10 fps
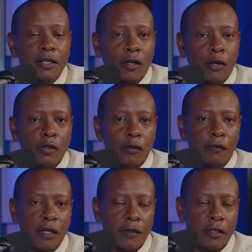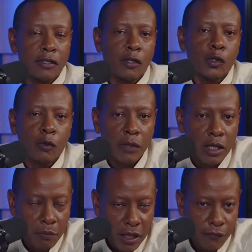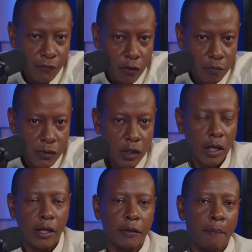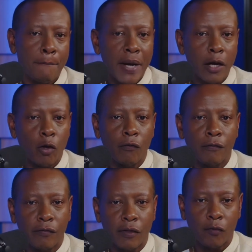you can find us on your favorite social media platforms at Panel